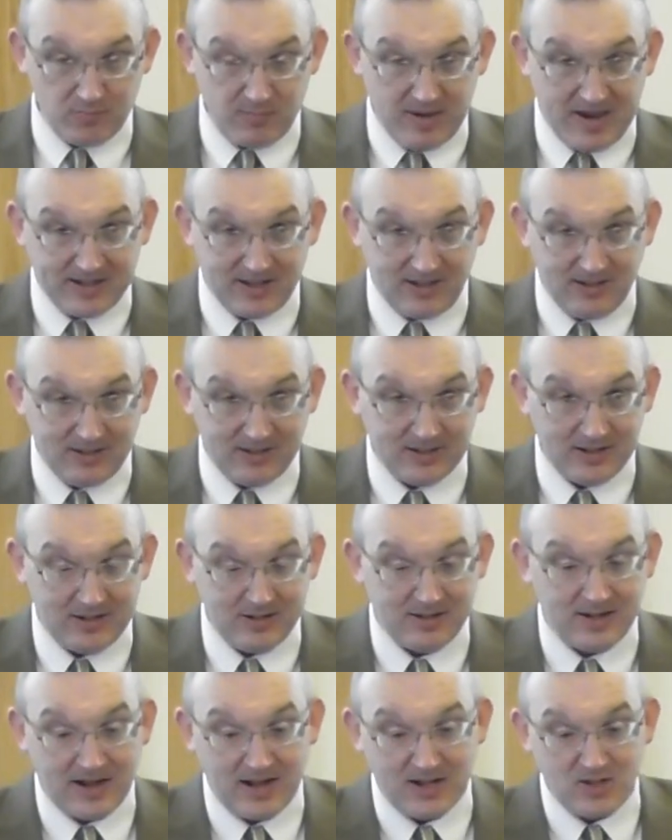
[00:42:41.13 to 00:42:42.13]
metal
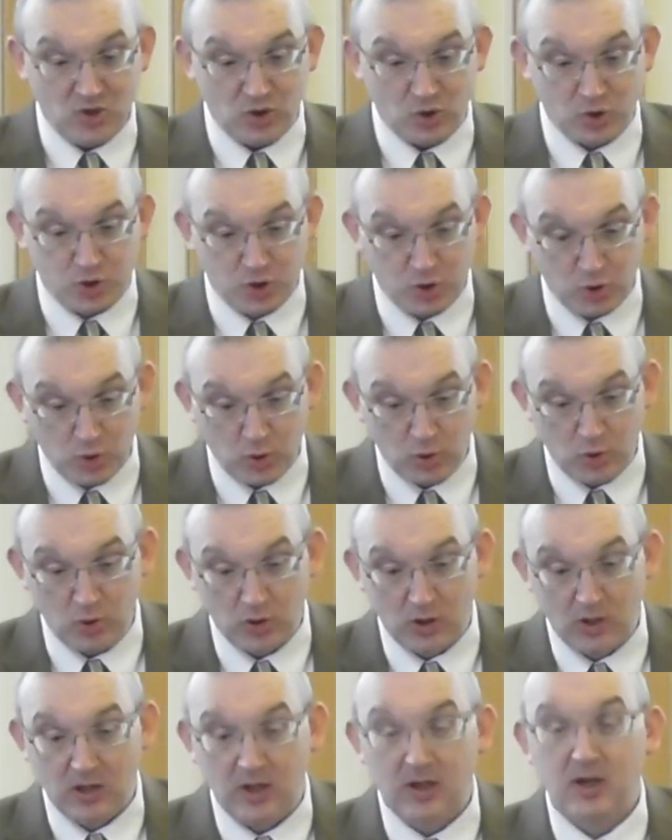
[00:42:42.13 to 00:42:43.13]
in Daniel
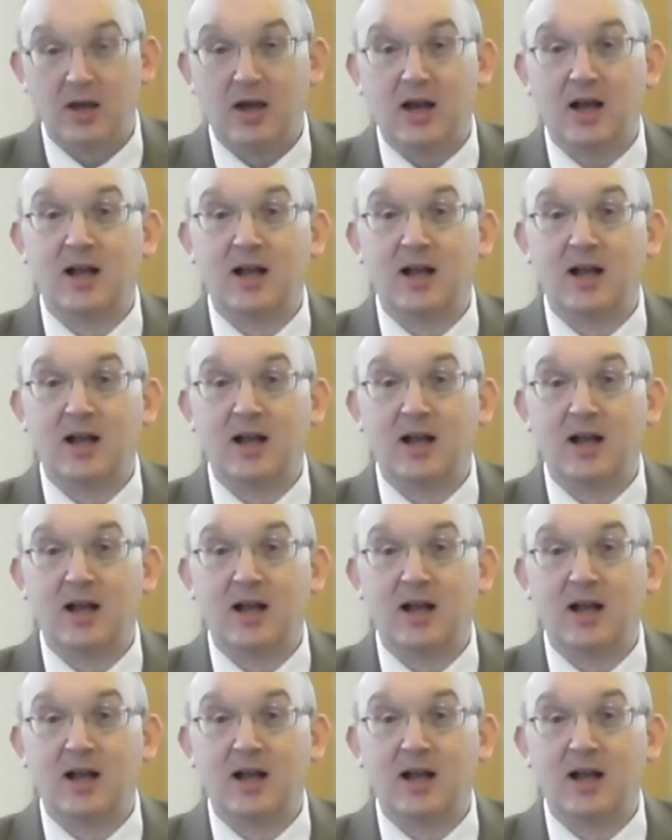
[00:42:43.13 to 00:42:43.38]
2